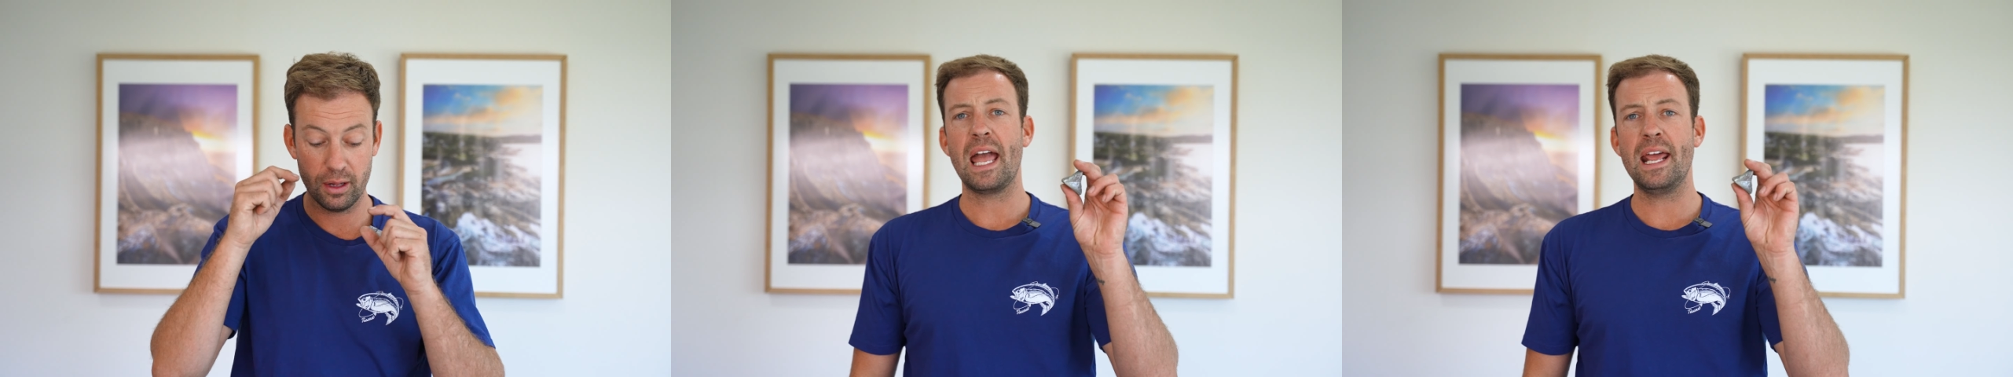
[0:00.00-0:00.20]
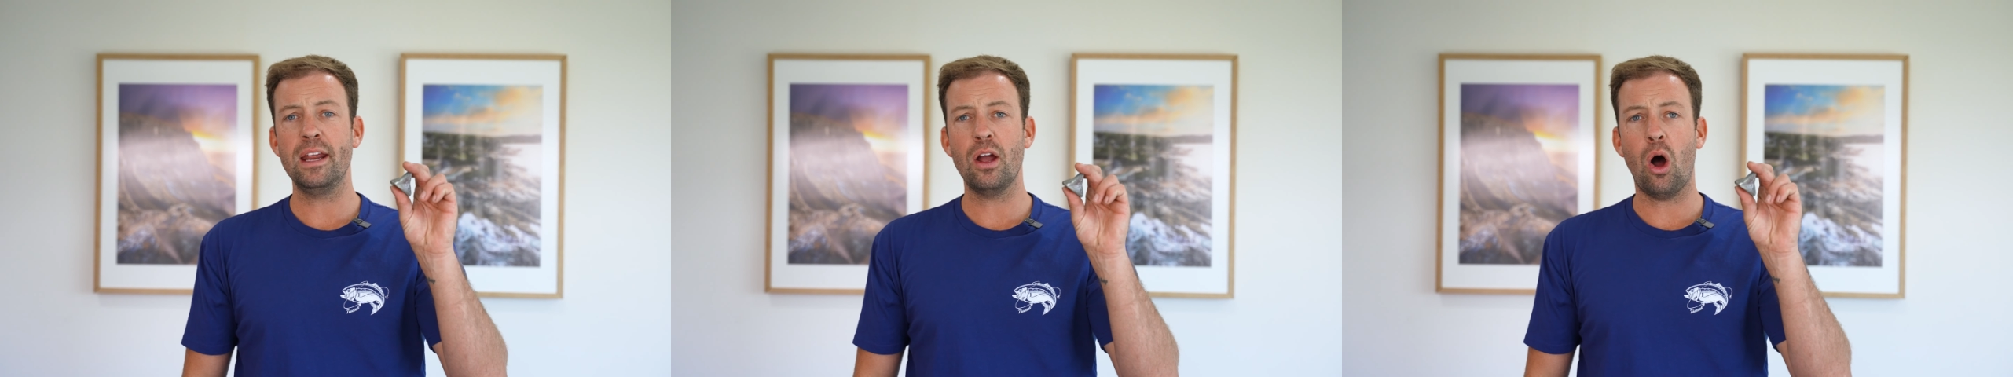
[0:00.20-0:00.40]

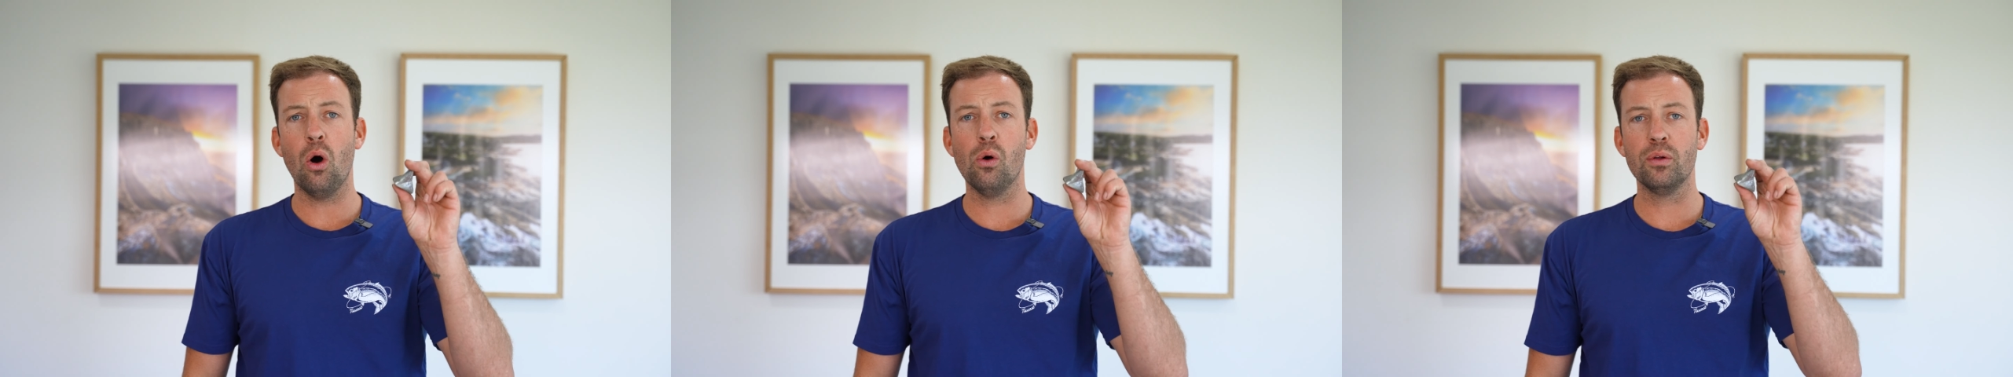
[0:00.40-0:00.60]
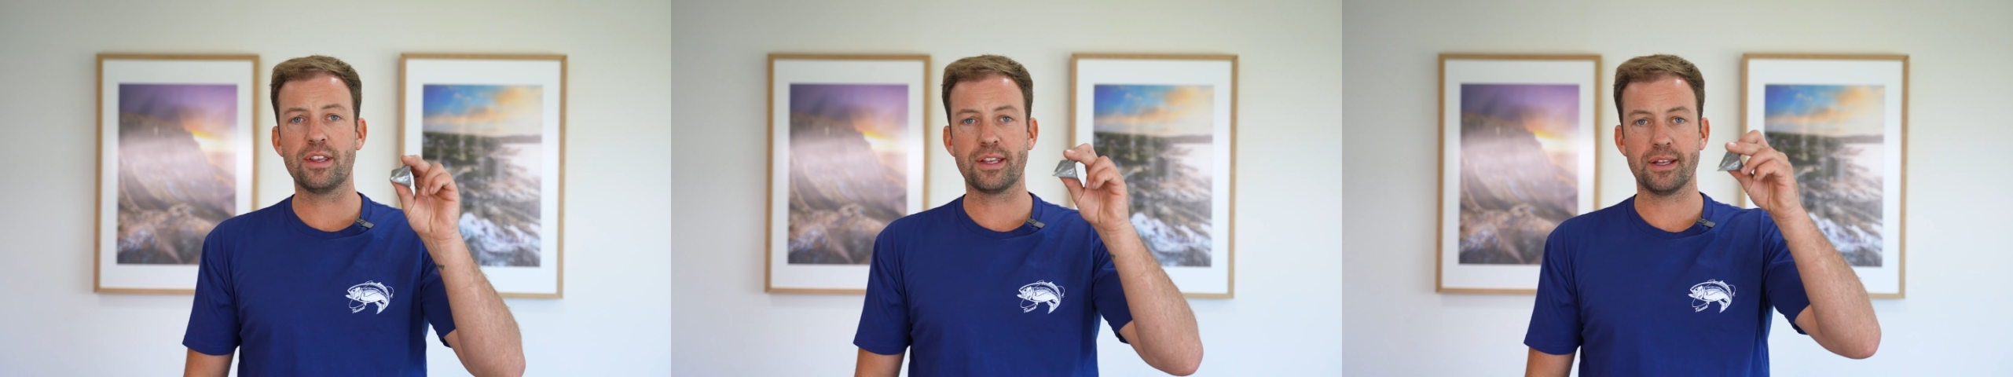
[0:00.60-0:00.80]
Any
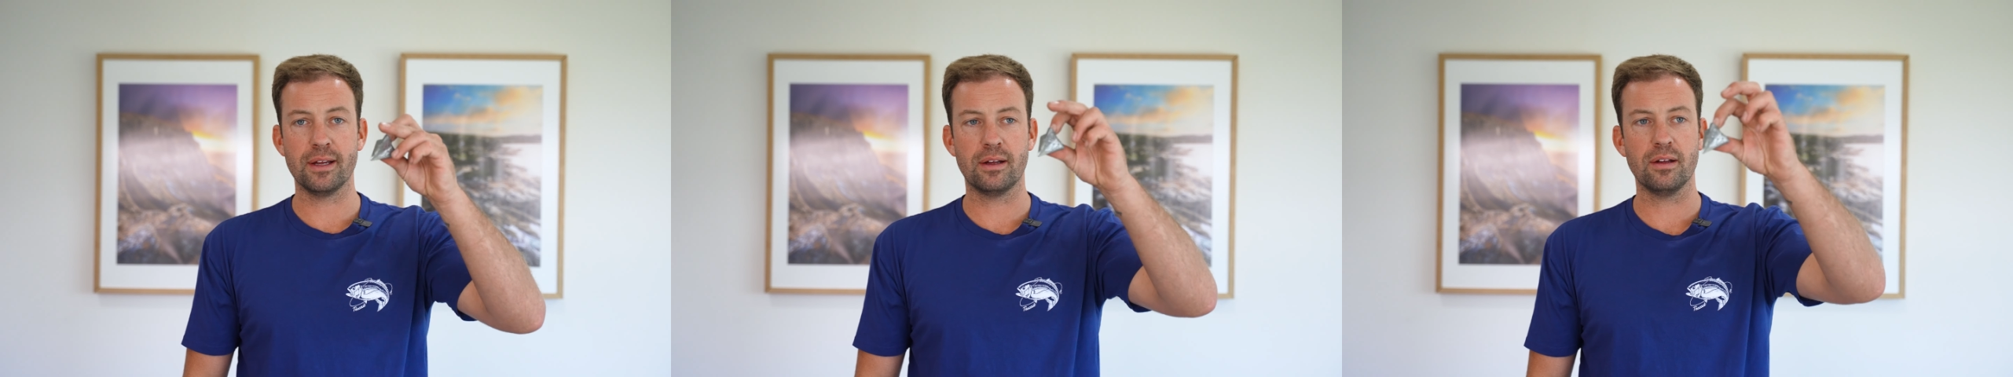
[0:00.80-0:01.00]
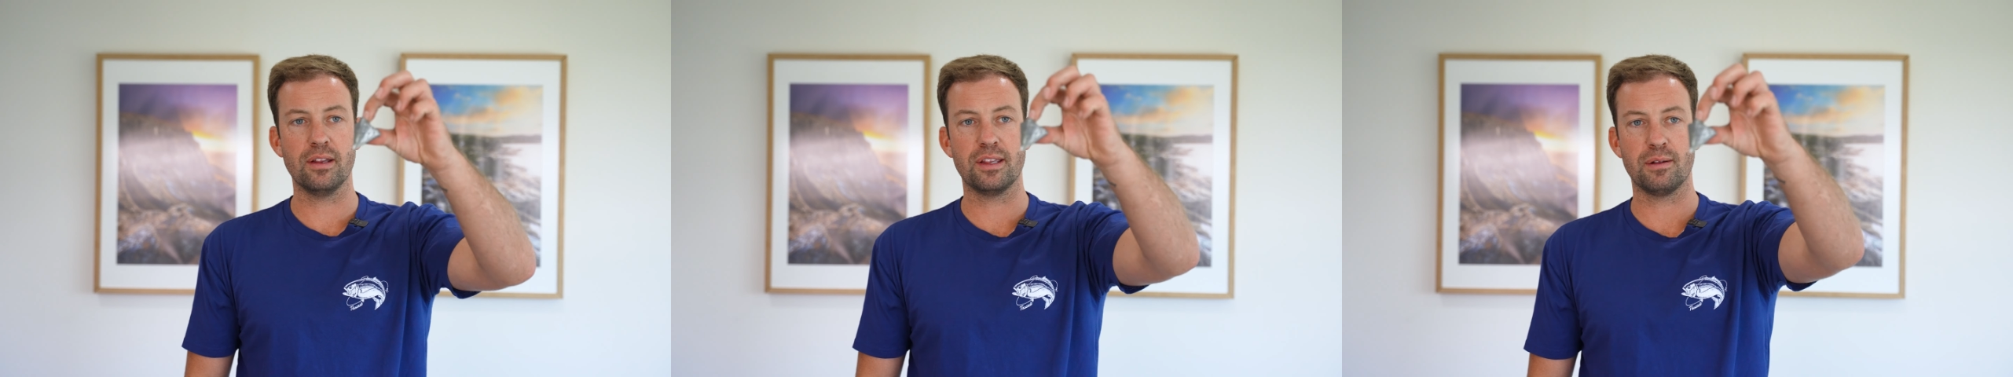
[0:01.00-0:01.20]
old
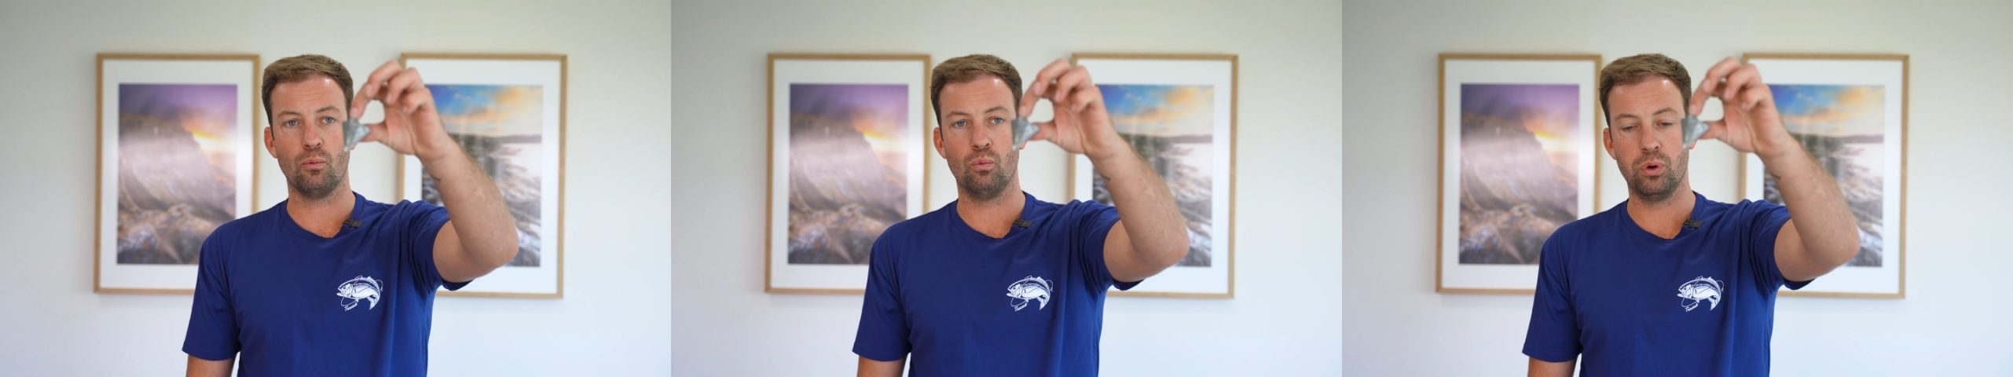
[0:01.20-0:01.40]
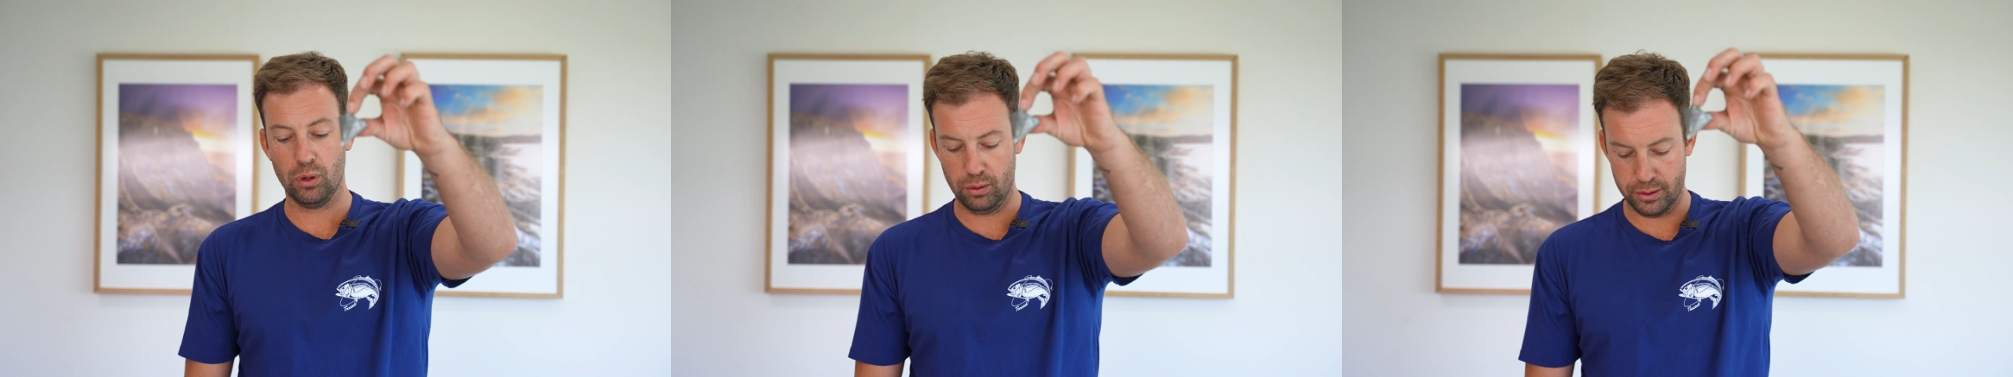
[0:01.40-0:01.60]
sinkers
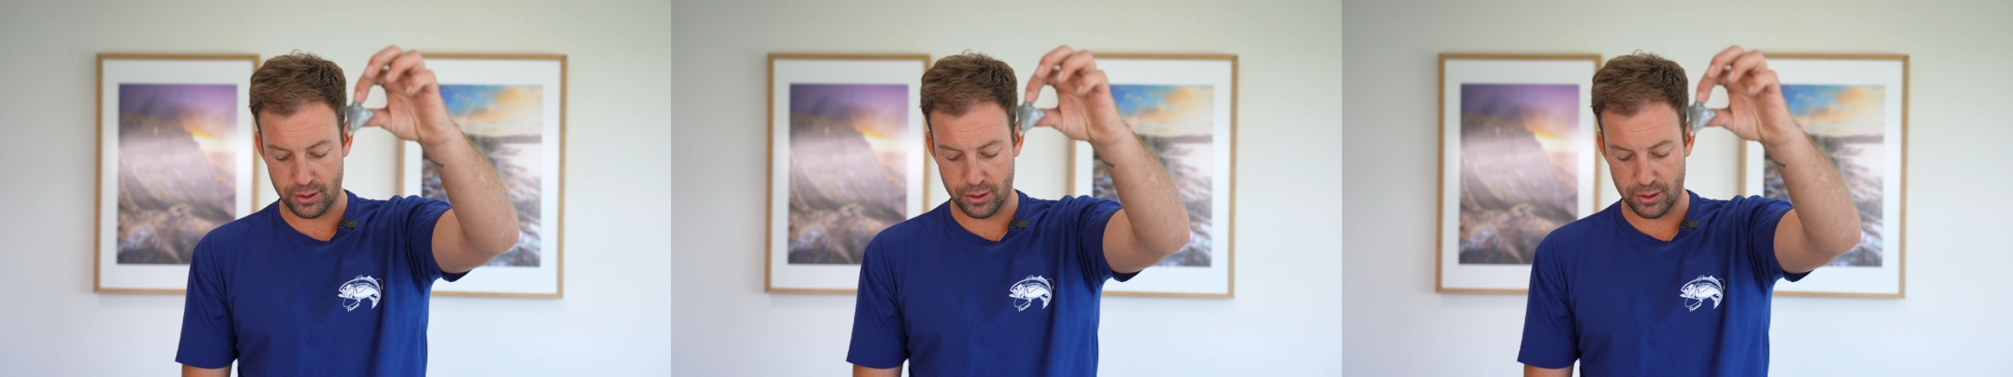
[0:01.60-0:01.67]
will